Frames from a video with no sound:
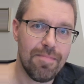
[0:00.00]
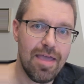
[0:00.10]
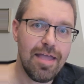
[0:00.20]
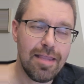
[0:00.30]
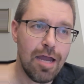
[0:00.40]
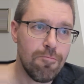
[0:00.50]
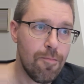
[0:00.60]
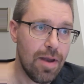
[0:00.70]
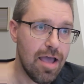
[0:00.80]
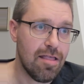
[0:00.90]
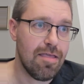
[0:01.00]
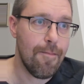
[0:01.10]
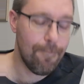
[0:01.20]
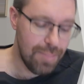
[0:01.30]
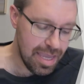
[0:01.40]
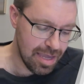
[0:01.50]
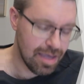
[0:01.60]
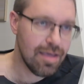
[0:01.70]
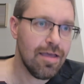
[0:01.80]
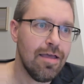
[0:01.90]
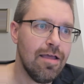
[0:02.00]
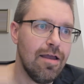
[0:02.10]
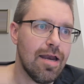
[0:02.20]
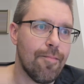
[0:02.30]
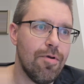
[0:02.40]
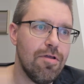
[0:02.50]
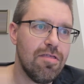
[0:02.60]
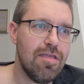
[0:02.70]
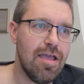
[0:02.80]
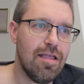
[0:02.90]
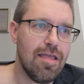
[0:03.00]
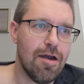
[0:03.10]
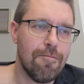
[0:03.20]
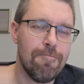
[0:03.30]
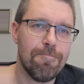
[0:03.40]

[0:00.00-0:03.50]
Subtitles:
and then we place b, number 6 here.